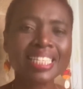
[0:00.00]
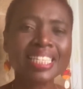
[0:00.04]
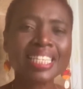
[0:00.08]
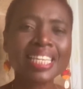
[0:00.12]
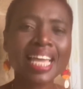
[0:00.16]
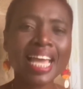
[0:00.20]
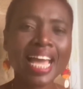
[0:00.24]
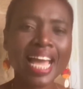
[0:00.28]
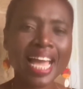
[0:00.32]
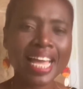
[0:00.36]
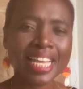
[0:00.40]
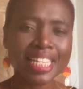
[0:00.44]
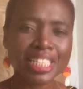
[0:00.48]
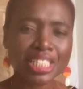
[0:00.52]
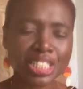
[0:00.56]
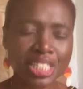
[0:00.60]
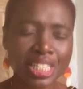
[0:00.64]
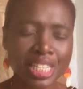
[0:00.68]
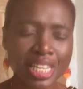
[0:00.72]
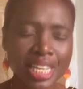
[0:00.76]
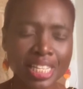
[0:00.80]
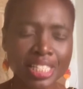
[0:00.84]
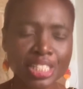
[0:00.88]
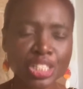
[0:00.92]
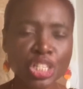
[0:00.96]
the
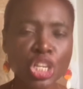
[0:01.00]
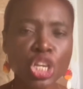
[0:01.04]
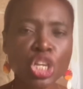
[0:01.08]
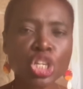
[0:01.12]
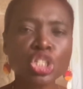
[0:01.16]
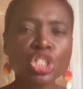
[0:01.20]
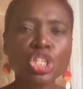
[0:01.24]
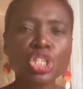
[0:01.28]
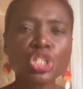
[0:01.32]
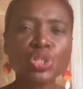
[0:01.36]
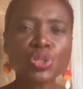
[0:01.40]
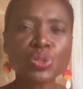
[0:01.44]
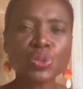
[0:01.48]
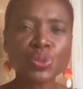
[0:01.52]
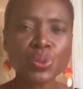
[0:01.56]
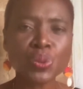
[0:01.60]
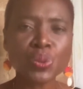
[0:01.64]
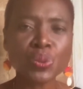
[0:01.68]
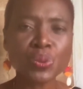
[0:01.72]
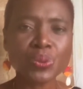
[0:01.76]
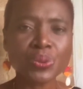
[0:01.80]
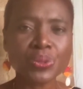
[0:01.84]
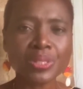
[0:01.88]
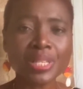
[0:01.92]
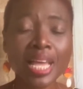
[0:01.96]
ideas, the
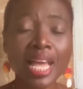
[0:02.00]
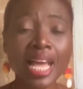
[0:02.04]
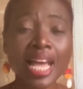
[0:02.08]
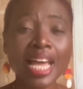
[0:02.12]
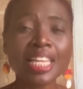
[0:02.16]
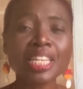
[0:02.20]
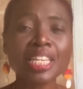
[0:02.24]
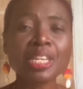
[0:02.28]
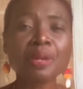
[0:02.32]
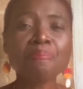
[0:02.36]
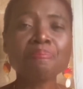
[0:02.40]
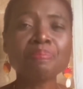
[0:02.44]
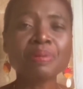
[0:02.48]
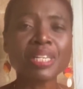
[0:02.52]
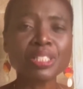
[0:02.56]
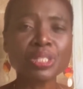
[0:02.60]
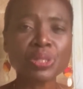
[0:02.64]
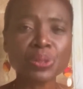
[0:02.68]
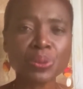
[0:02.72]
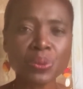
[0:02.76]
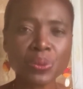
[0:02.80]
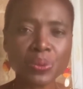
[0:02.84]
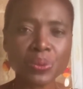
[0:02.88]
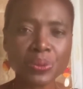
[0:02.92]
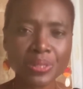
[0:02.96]
tools, and the
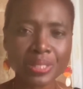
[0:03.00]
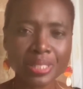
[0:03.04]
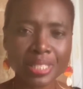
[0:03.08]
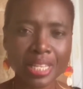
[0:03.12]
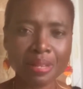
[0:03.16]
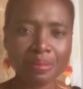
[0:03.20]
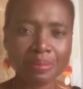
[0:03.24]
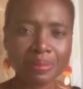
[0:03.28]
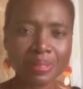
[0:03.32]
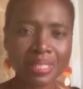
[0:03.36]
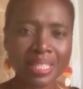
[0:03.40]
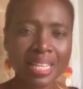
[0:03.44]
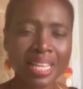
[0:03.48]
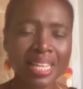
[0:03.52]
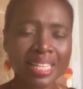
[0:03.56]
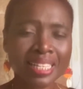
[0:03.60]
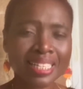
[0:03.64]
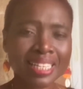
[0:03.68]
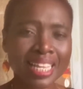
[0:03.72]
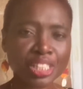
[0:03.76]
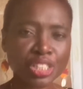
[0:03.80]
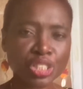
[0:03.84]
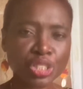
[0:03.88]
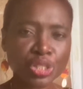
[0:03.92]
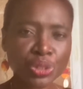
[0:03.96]
practical steps
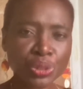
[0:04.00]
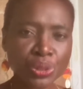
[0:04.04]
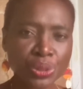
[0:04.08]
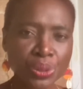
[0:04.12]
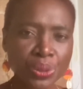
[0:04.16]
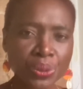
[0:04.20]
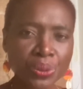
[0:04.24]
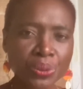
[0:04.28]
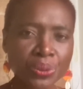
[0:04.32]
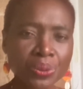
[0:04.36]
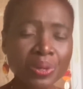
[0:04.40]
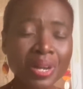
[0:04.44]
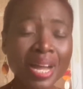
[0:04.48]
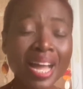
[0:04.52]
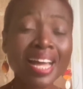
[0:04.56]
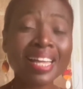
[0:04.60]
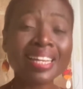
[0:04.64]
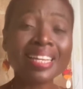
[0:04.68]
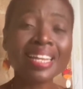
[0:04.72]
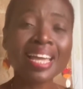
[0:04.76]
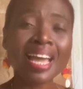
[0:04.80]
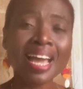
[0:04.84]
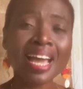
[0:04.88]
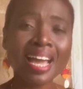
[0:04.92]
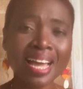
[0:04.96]
that you
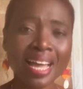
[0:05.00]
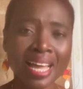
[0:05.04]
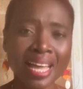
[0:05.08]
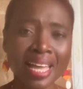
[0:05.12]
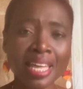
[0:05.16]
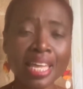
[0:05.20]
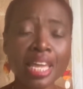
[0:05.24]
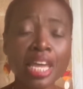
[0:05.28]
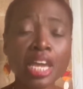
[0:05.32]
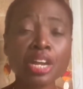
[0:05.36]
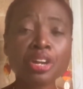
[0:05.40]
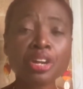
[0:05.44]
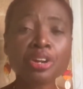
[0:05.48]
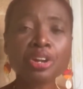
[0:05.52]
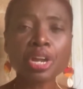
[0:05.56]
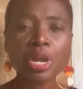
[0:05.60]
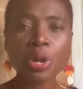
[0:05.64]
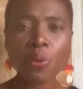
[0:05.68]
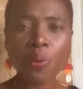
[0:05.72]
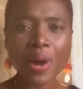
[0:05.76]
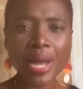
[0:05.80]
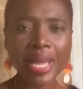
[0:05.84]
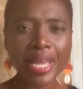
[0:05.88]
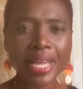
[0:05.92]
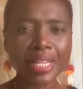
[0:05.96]
and I
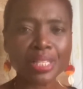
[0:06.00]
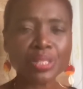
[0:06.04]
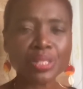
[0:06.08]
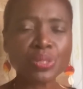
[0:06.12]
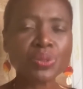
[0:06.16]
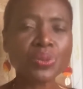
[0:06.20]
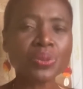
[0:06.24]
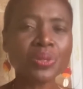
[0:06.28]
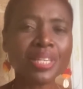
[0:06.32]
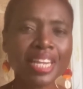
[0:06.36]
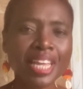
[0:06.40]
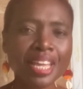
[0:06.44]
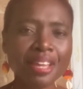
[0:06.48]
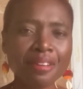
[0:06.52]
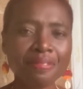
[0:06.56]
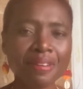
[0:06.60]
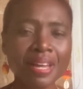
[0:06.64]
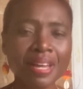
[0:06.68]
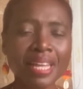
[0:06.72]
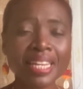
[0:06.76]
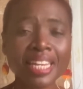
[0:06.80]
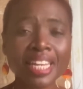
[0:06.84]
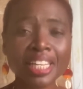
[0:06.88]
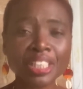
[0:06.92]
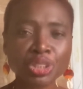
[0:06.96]
require to live
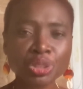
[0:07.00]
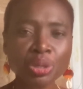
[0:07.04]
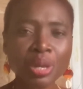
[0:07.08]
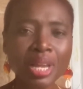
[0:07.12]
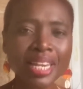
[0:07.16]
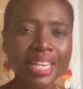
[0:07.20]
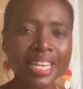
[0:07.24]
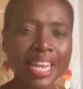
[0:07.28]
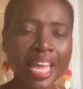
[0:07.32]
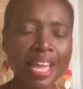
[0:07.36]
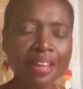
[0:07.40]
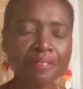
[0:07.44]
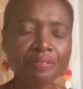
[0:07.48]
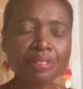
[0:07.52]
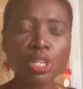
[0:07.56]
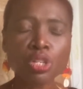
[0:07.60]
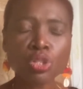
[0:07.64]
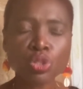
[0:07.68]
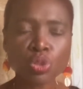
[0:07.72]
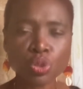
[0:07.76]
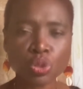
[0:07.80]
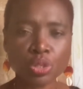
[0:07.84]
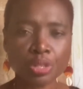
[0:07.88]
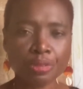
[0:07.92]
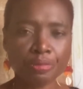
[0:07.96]
and enjoy life
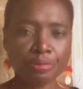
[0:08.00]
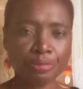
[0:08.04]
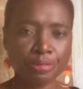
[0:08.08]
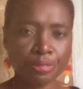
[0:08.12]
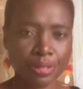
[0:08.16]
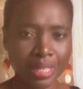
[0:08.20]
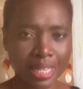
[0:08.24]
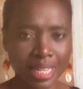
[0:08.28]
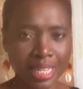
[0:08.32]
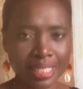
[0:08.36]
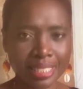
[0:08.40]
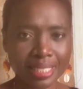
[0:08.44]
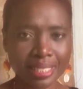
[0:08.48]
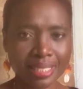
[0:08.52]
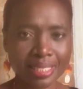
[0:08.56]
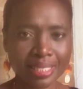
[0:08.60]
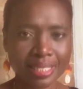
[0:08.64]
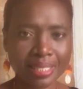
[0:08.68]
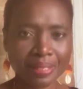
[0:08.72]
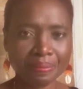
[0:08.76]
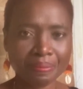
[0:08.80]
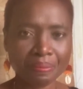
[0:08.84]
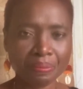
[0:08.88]
to the fullest.